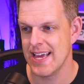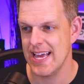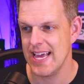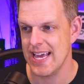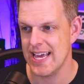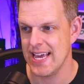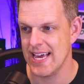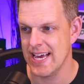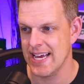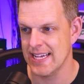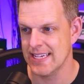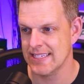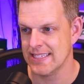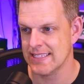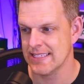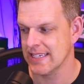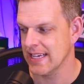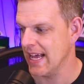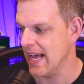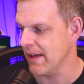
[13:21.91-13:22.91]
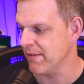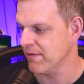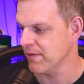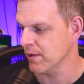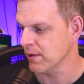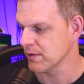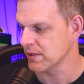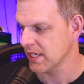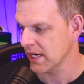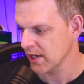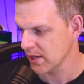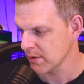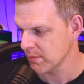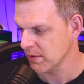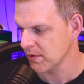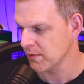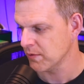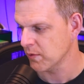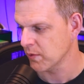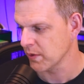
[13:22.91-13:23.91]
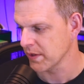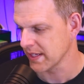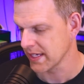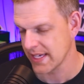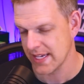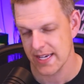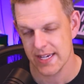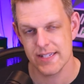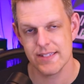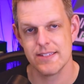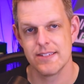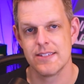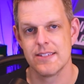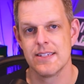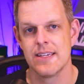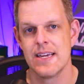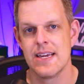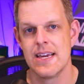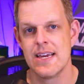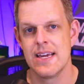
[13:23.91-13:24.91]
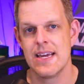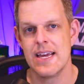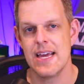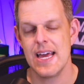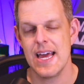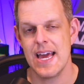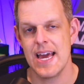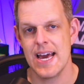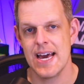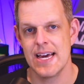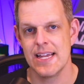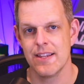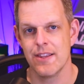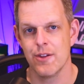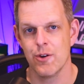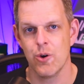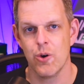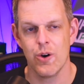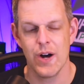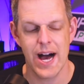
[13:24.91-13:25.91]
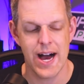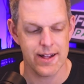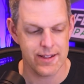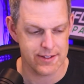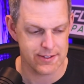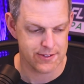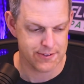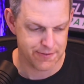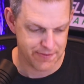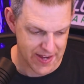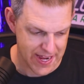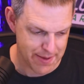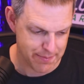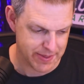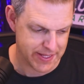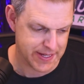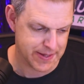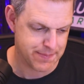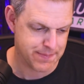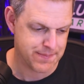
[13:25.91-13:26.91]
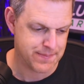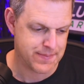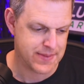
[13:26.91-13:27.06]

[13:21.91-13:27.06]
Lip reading: And I feel terrible for the kids and the whole Hollis family.